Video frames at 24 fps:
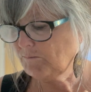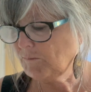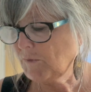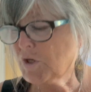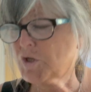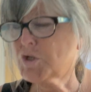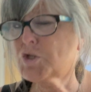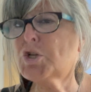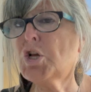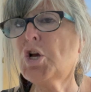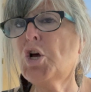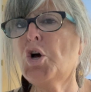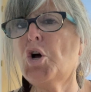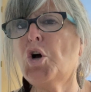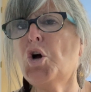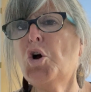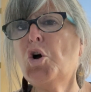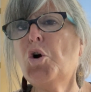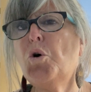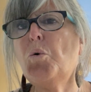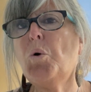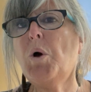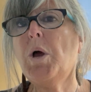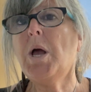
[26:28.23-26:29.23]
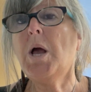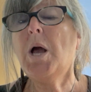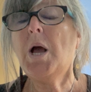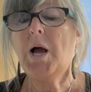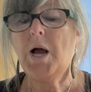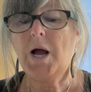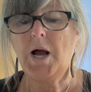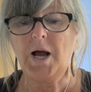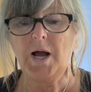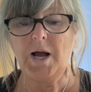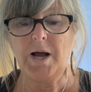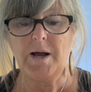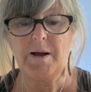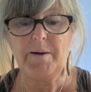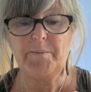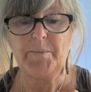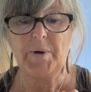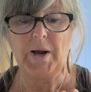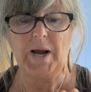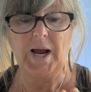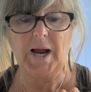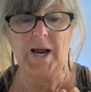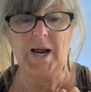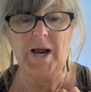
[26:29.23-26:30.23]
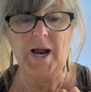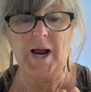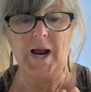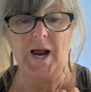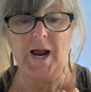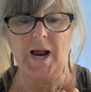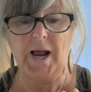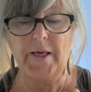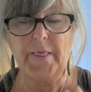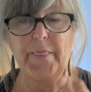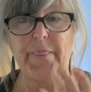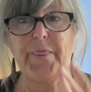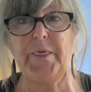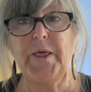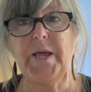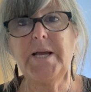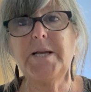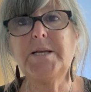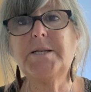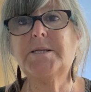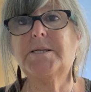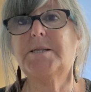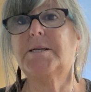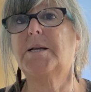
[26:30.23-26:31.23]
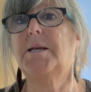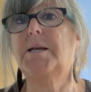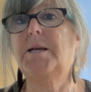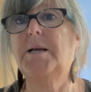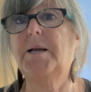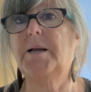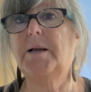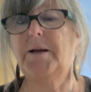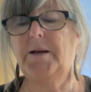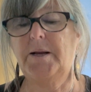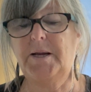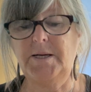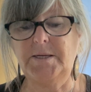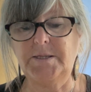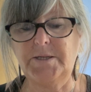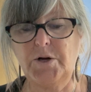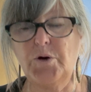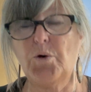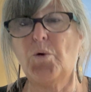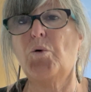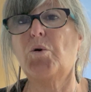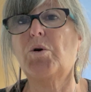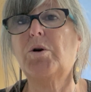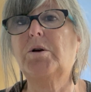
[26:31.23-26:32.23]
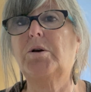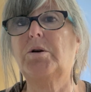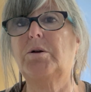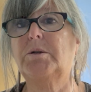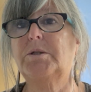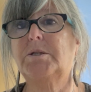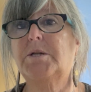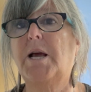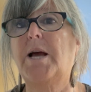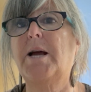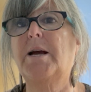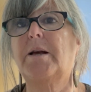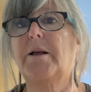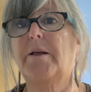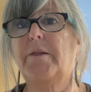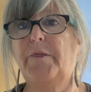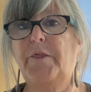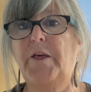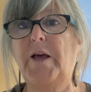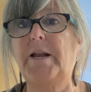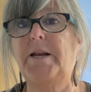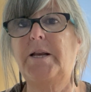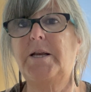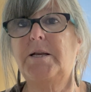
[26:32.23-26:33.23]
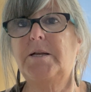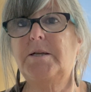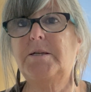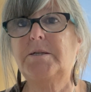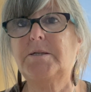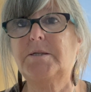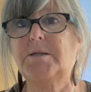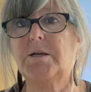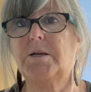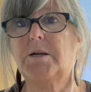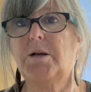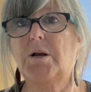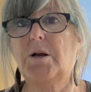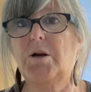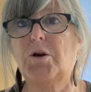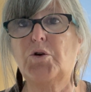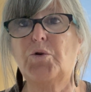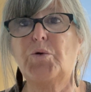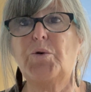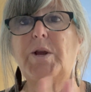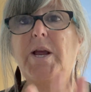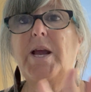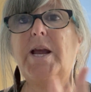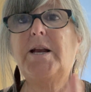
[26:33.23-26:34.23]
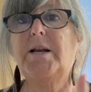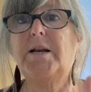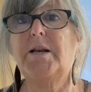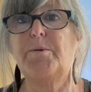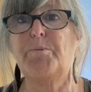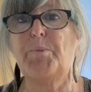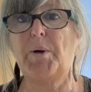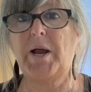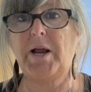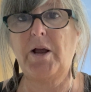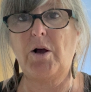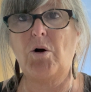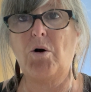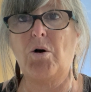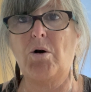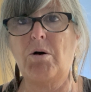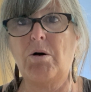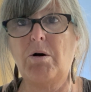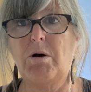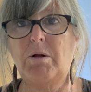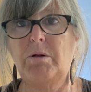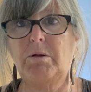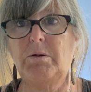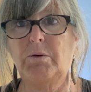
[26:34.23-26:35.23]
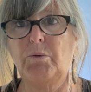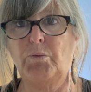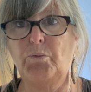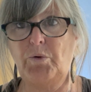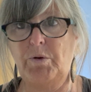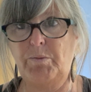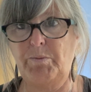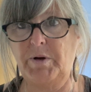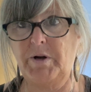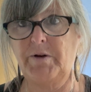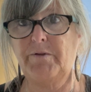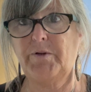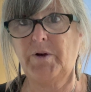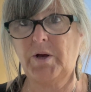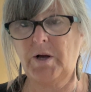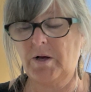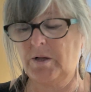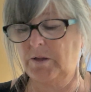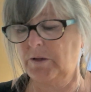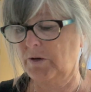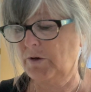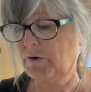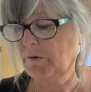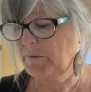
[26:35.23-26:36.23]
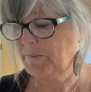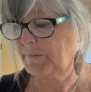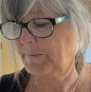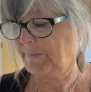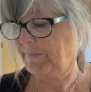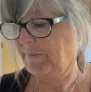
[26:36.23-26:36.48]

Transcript: So this is an Oracle deck that is created by all women of color